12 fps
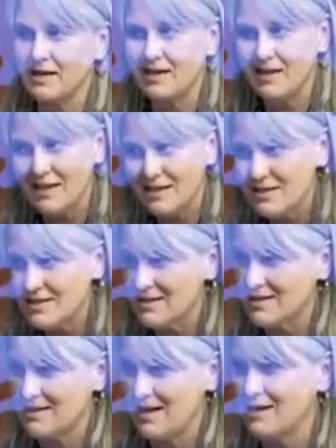key to
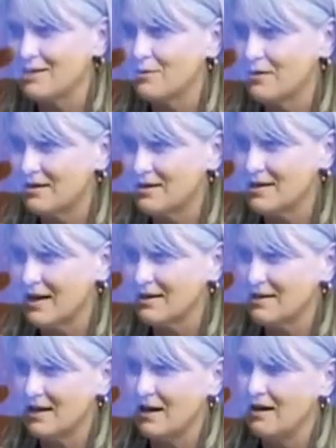success with
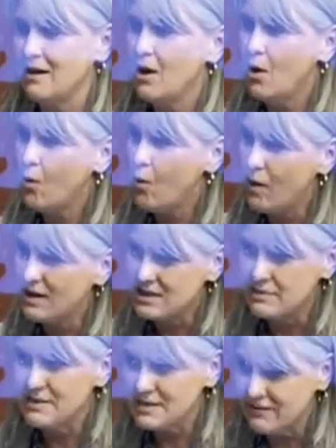dyslexia. What
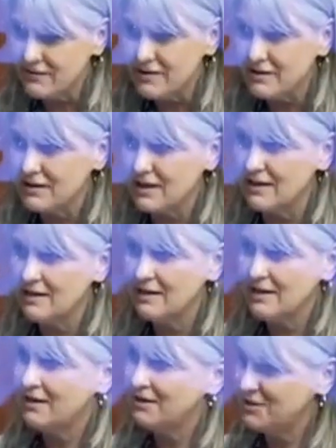specifically
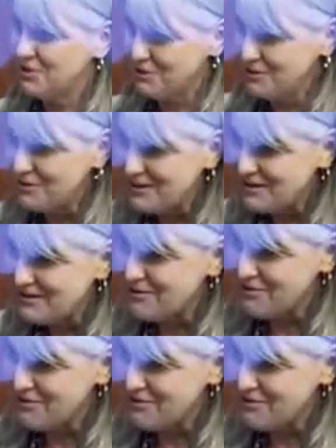to you